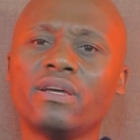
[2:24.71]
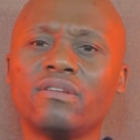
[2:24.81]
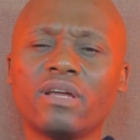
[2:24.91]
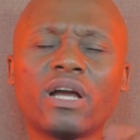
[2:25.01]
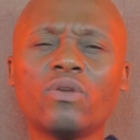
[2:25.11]

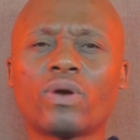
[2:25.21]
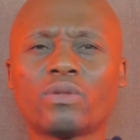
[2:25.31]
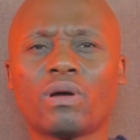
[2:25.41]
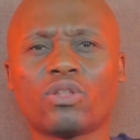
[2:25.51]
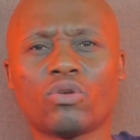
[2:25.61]
Take a look at
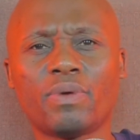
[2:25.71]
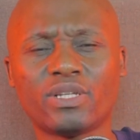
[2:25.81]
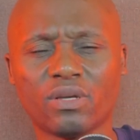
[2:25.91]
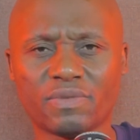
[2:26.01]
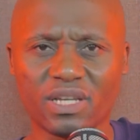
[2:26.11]
what Rob
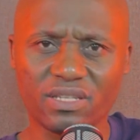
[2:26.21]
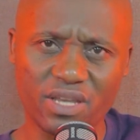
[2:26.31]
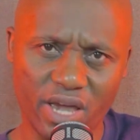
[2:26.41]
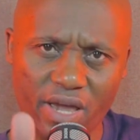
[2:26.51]
Hersov says here.